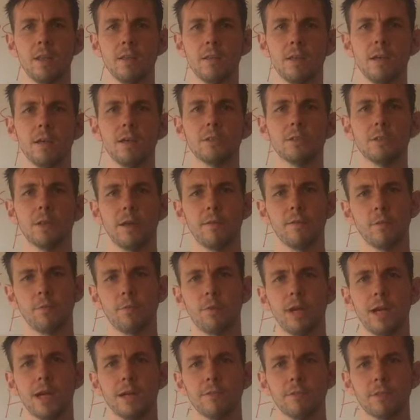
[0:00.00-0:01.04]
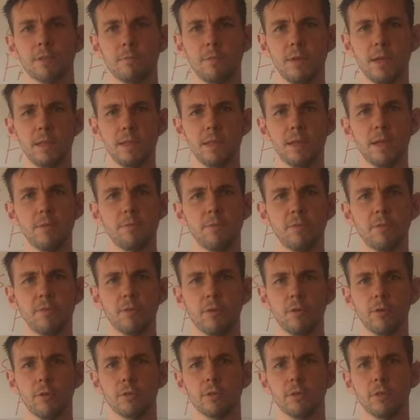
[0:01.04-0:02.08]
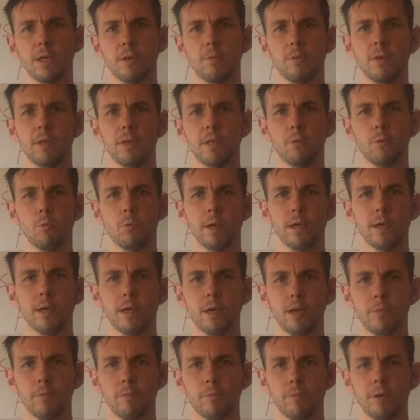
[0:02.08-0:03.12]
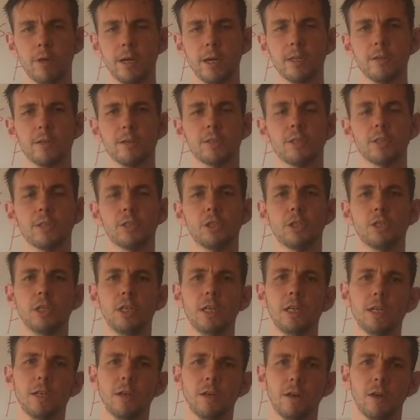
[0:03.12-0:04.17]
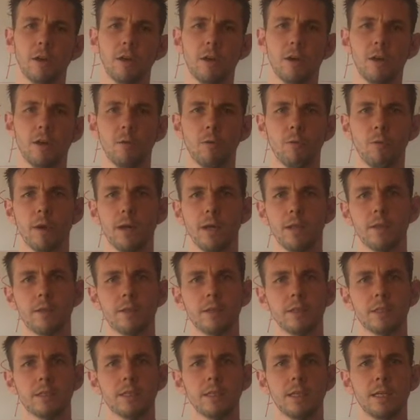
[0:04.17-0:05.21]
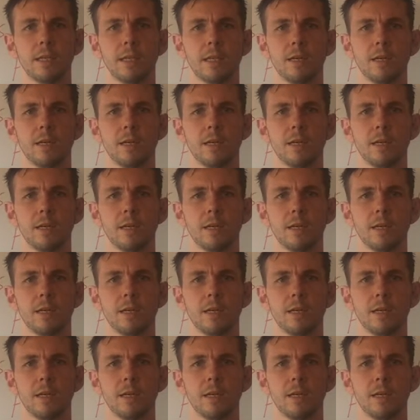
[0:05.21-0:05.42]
They also have their breakfast made the night before, so that when they wake up, whether it's a shake or whether it's